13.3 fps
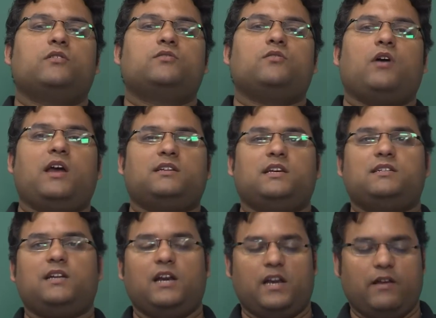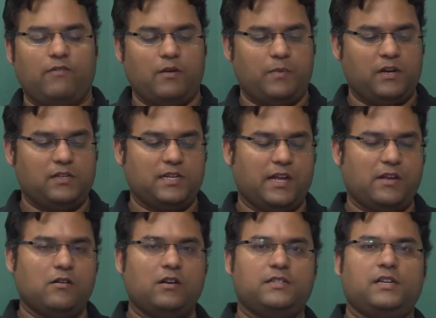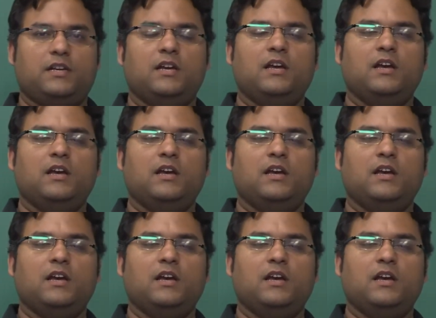So, as I said, developmental psychology